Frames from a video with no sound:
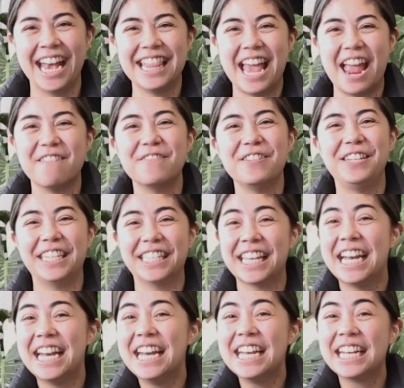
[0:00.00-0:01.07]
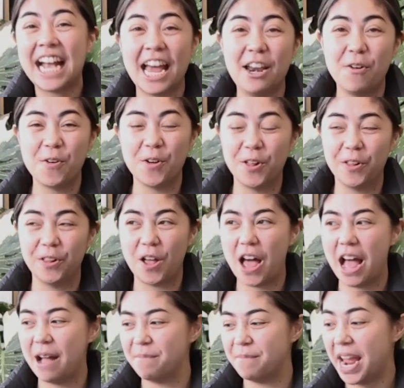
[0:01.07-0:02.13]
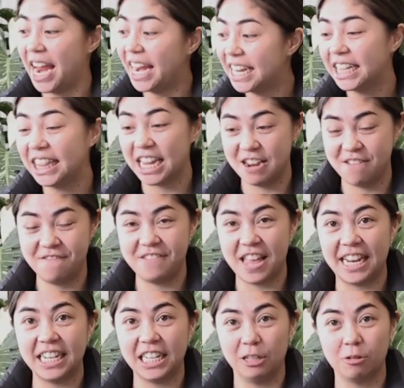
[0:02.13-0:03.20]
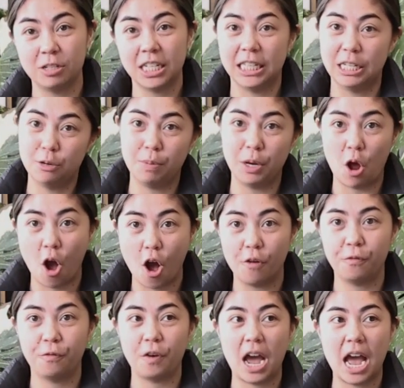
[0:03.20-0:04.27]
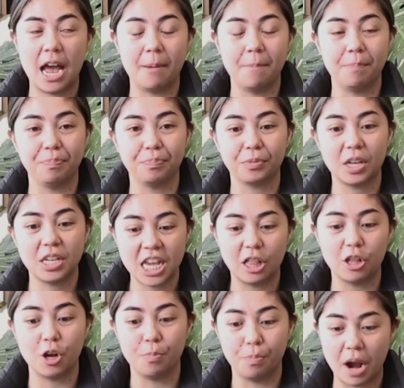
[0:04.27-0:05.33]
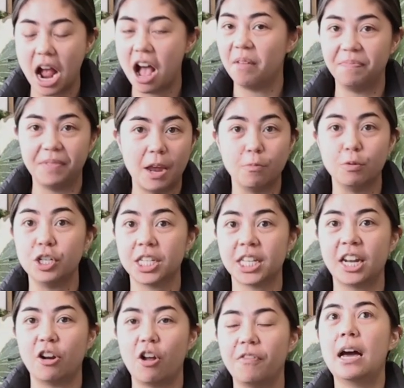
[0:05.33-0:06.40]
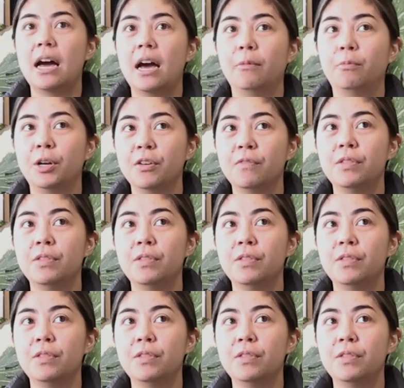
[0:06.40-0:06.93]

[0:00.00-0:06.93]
They would just cut all any leaf that looked a little bit off, yellow, brown, they would just cut it off. One